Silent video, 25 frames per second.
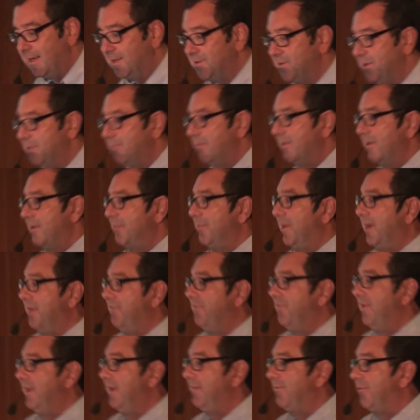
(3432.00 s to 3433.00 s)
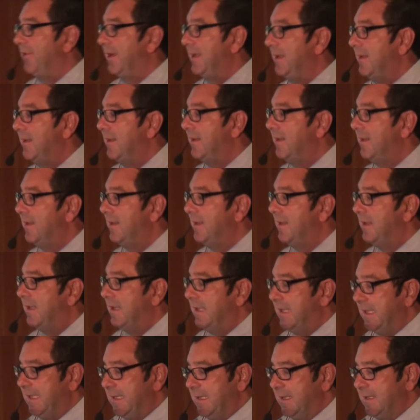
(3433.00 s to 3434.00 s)
actually one of my favorite
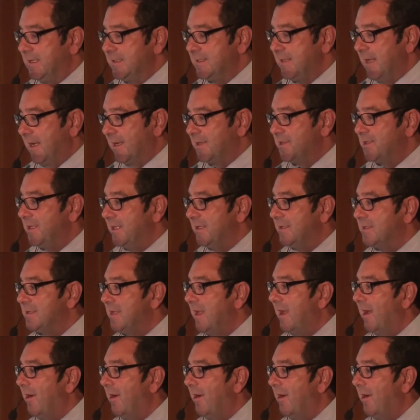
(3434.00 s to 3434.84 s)
sections.